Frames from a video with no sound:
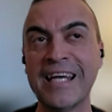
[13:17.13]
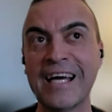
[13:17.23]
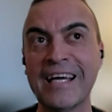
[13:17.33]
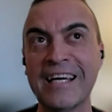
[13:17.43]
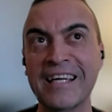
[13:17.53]

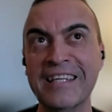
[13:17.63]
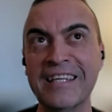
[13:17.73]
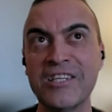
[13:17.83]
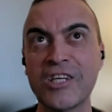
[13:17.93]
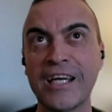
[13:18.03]
And
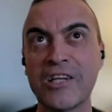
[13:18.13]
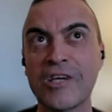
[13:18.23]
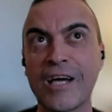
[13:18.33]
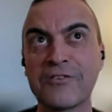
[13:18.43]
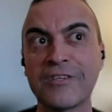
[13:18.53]
then
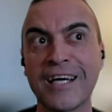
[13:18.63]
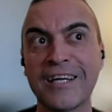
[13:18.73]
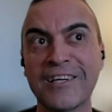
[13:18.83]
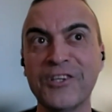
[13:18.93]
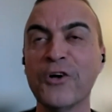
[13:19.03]
Janet Jackson
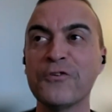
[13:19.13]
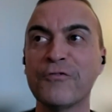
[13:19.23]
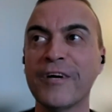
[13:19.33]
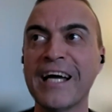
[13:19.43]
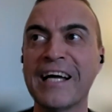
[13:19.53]
got it. You know,
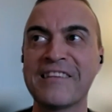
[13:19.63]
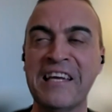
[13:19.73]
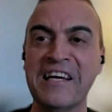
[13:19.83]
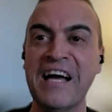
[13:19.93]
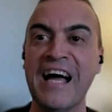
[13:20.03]
it's so funny. I
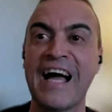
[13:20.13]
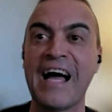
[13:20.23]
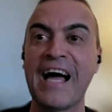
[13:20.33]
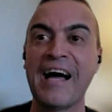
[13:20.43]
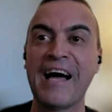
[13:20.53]

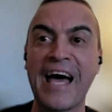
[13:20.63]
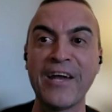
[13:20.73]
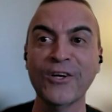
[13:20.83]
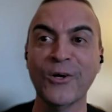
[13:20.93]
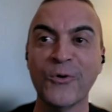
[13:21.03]

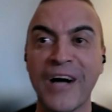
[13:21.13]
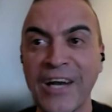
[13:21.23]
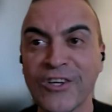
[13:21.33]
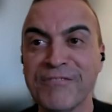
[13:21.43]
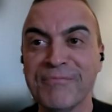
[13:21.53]
don't know
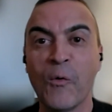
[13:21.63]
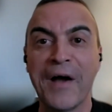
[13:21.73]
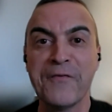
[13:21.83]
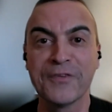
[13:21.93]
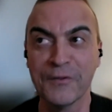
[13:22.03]
if my
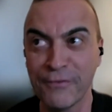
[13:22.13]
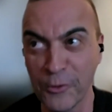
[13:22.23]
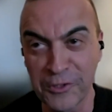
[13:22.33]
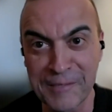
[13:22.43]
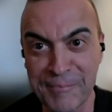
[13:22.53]
wife's on the
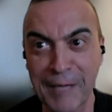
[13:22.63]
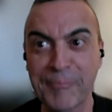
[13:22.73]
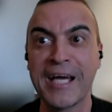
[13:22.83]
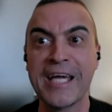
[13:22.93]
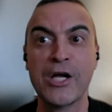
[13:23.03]
phone in the
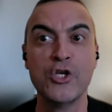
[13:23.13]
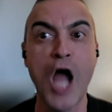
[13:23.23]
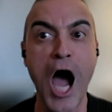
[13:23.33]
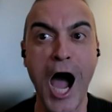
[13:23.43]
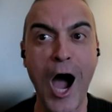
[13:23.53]
back, but I hear
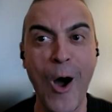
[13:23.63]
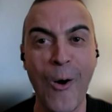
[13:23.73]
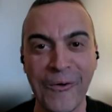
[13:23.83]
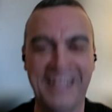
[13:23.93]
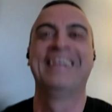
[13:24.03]

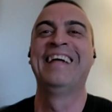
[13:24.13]
no.